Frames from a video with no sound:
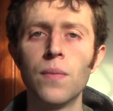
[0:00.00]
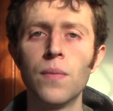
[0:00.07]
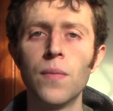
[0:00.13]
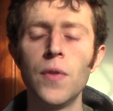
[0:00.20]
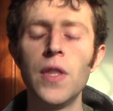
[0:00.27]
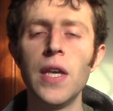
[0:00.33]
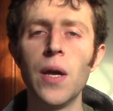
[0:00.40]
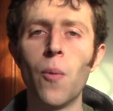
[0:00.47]

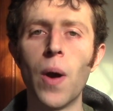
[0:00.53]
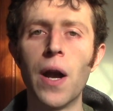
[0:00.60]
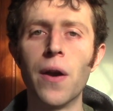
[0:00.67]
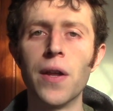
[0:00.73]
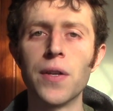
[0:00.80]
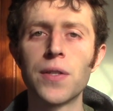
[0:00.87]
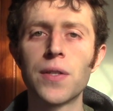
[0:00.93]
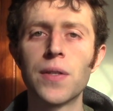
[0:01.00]
the
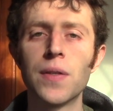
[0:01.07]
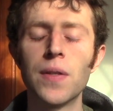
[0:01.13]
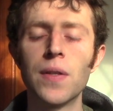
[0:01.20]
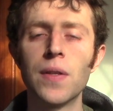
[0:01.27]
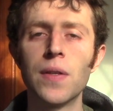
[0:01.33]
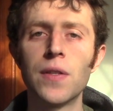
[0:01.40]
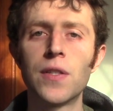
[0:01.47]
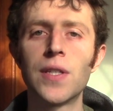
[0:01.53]
awareness
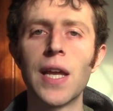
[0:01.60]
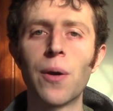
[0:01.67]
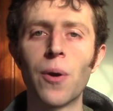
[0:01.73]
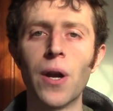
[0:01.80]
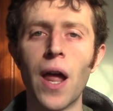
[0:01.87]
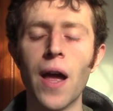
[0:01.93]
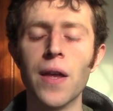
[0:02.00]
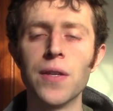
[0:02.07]

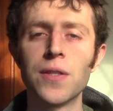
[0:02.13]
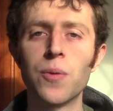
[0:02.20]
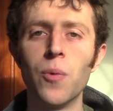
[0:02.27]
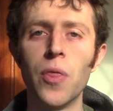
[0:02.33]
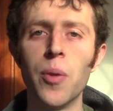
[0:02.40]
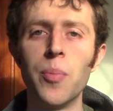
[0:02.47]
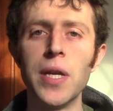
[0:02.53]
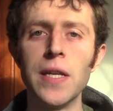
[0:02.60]
synchronized
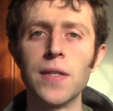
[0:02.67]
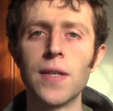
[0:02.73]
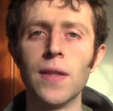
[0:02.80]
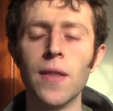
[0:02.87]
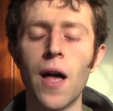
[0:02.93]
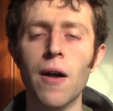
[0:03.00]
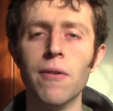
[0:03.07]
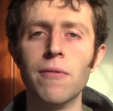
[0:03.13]
with the peace and
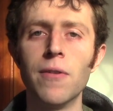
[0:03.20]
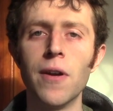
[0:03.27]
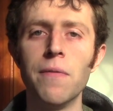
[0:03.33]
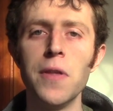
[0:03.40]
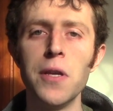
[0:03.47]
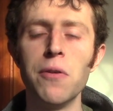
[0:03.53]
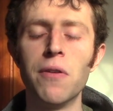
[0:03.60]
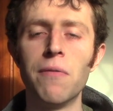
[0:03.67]
love of
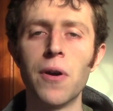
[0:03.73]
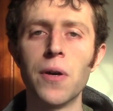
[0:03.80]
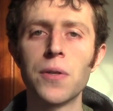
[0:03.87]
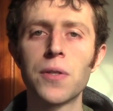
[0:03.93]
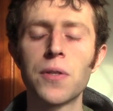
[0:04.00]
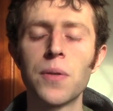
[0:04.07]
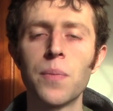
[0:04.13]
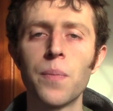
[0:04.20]
the universe.